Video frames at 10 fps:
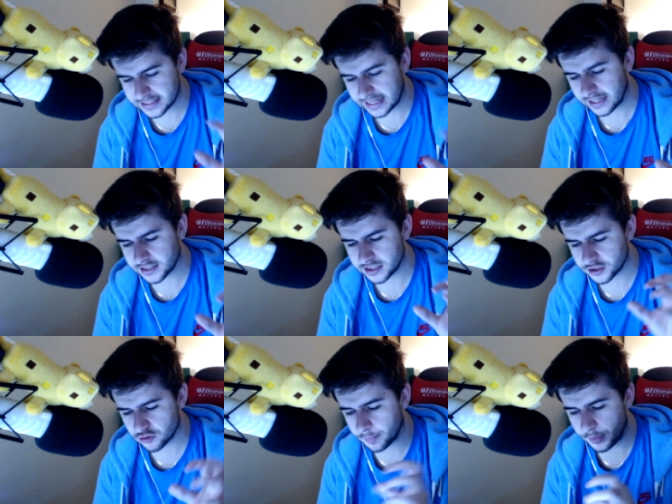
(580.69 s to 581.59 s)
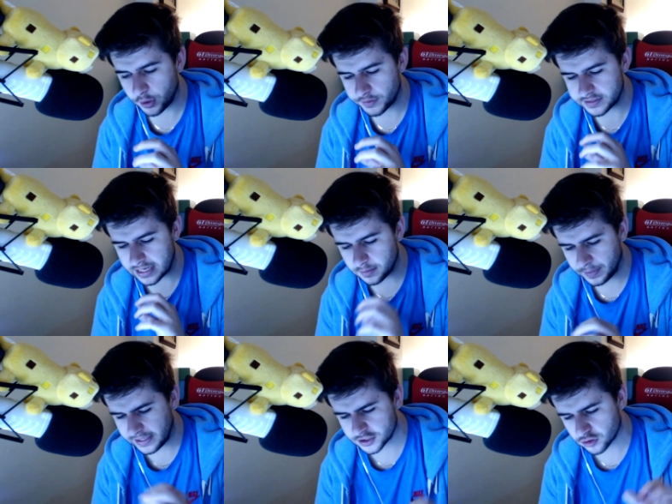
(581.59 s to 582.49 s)
Skeletons drop bones and
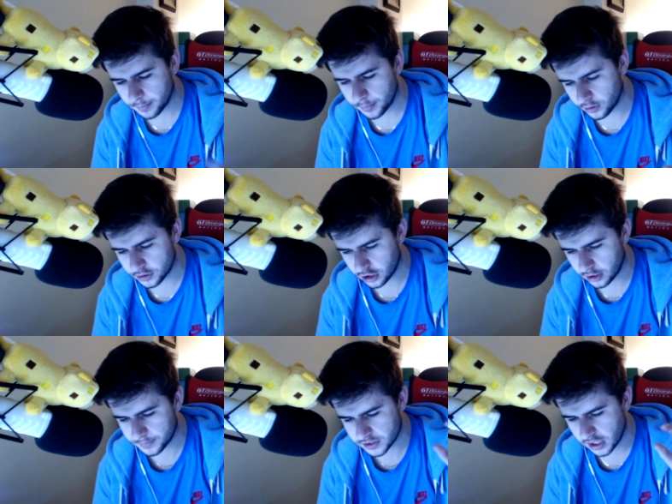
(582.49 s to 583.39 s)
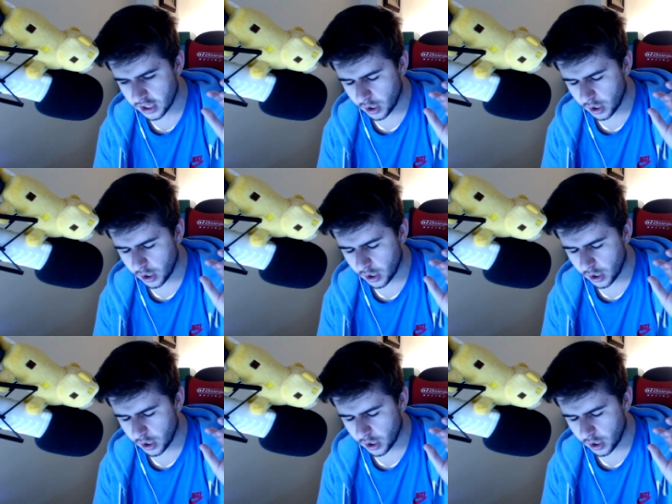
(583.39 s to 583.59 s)
pigs drop pork chops.